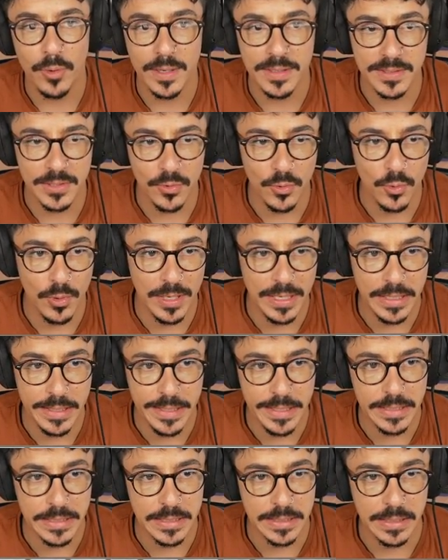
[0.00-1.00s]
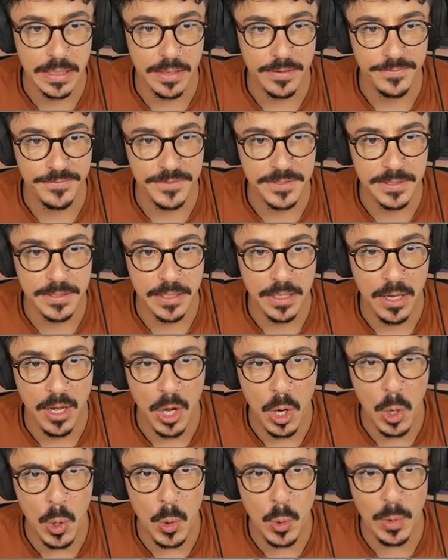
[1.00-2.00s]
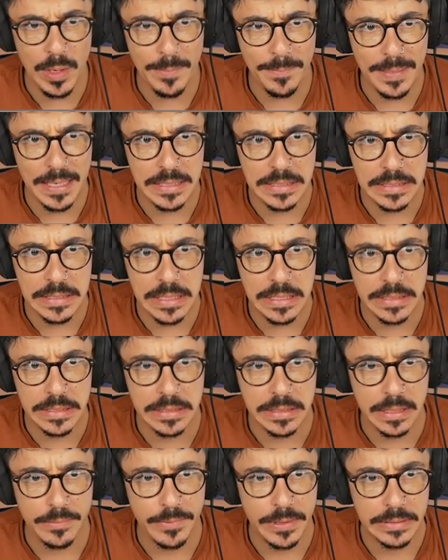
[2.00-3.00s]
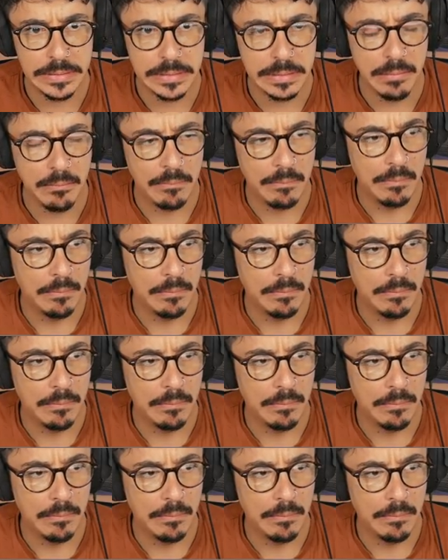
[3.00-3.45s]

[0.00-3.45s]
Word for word: That's all it needed, loves. All it bloody needed, that was.